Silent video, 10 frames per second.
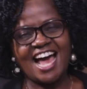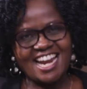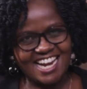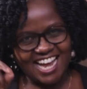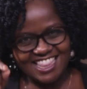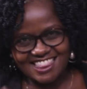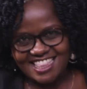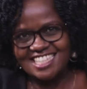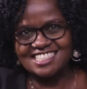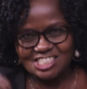
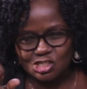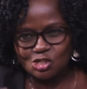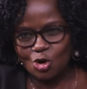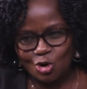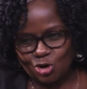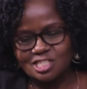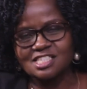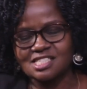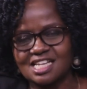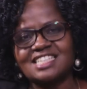Another
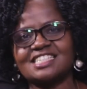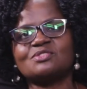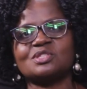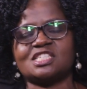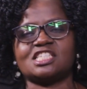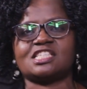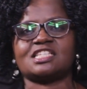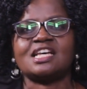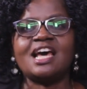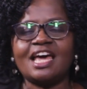genealogy started with Jesus.